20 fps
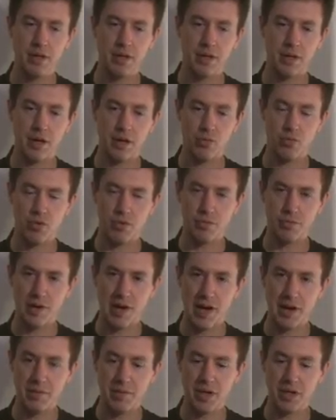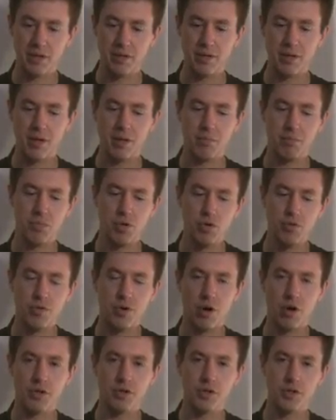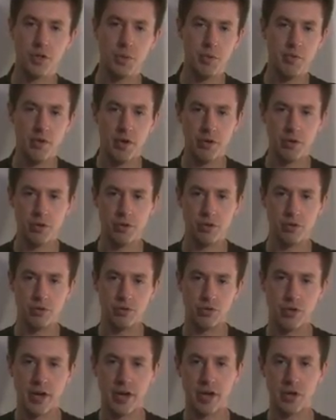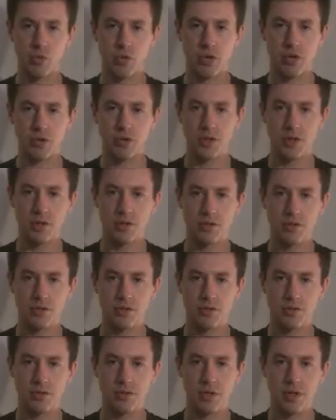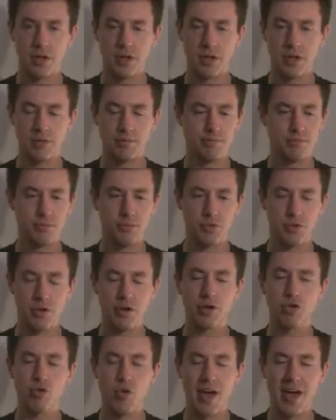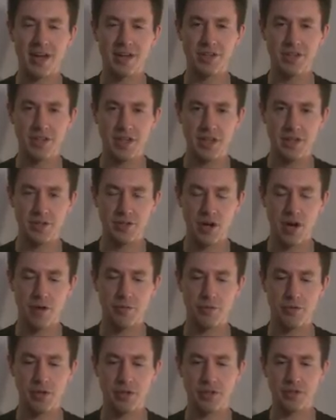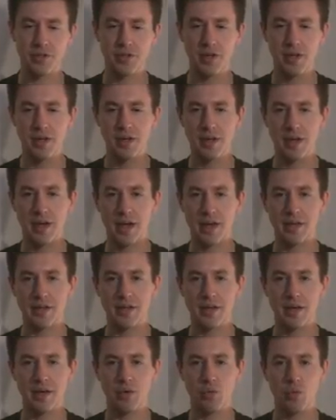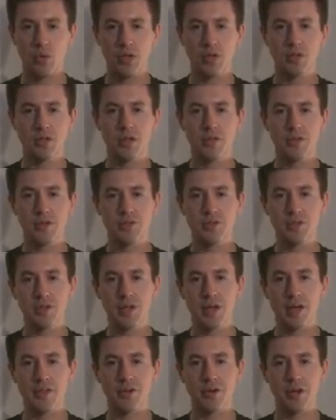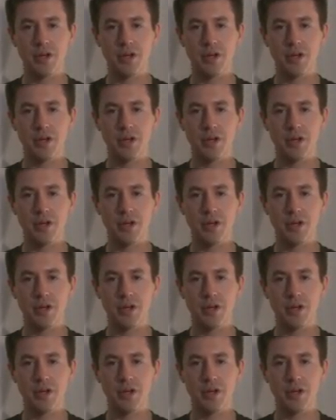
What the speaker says: refinement, move on to some of other Dragonwell's, GrandTea's offerings. And we looked at this together